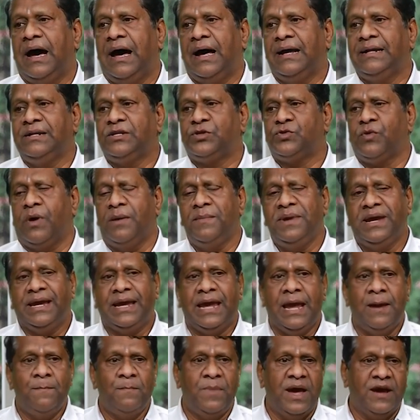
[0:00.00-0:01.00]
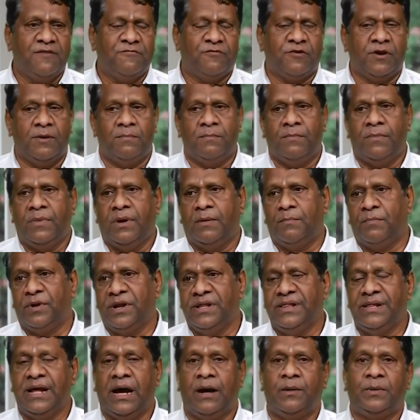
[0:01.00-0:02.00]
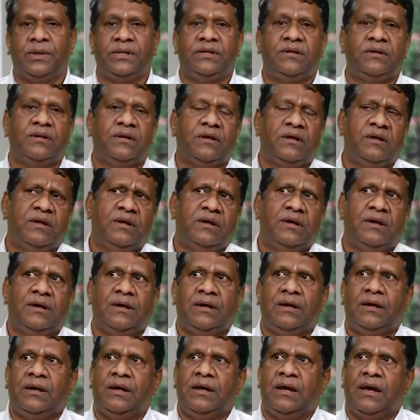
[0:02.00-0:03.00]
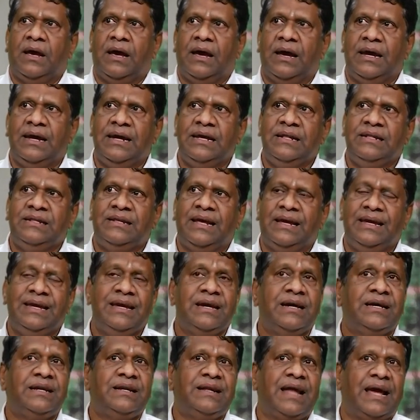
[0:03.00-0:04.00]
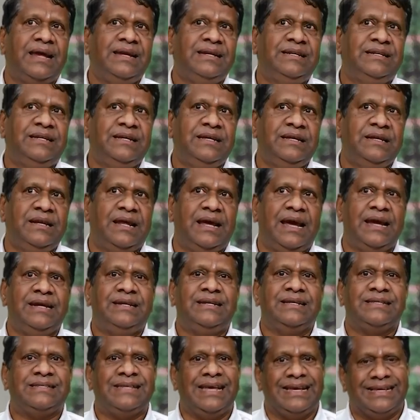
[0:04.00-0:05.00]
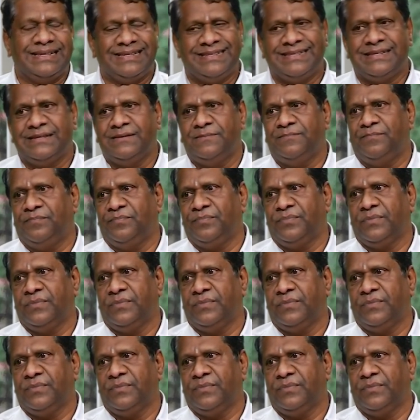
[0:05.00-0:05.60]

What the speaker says: And Swami came back from Vrindavan in the year 1986.